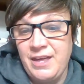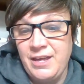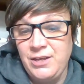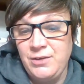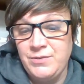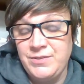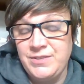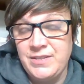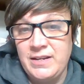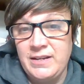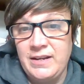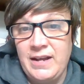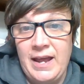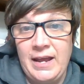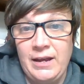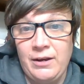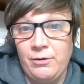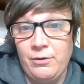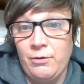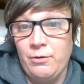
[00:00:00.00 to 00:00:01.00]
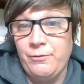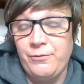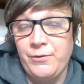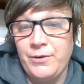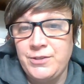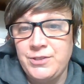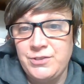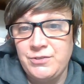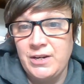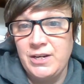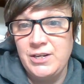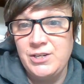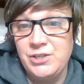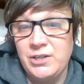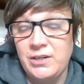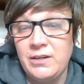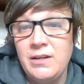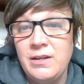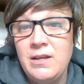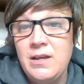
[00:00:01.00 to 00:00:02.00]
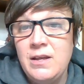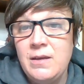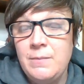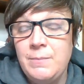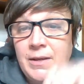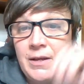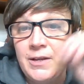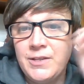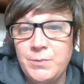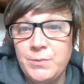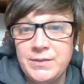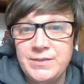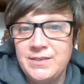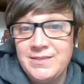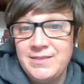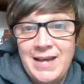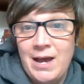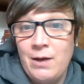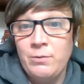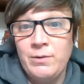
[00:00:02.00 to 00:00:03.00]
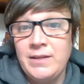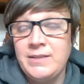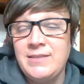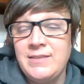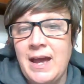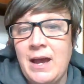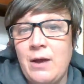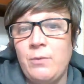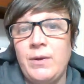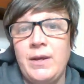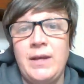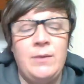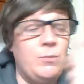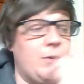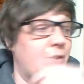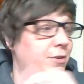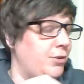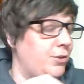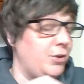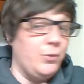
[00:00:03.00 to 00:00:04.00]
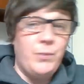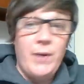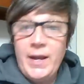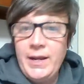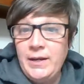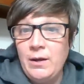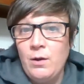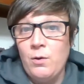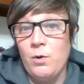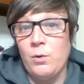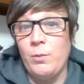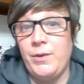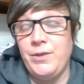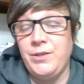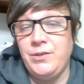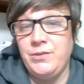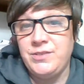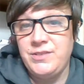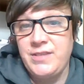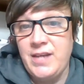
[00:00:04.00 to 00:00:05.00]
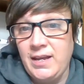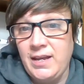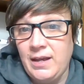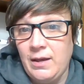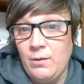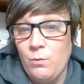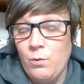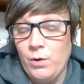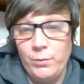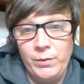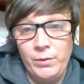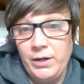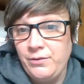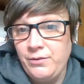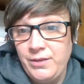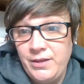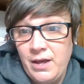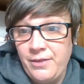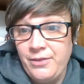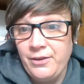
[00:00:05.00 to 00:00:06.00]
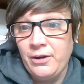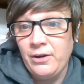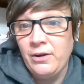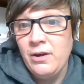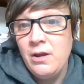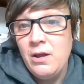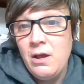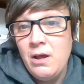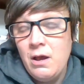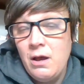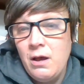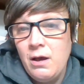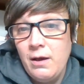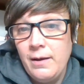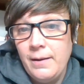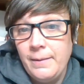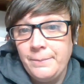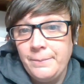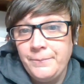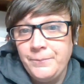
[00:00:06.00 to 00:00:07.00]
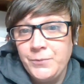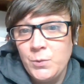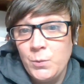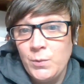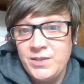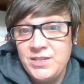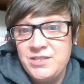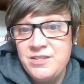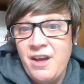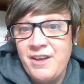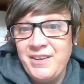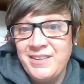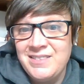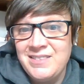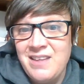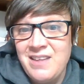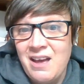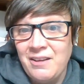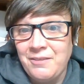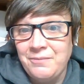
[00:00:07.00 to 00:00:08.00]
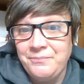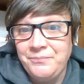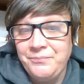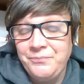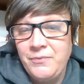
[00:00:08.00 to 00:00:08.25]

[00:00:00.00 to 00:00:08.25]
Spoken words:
thing you said in anger or frustration, because once it's out, it's out, and whether you write it or whether you say it, one way or the other, what's done is done.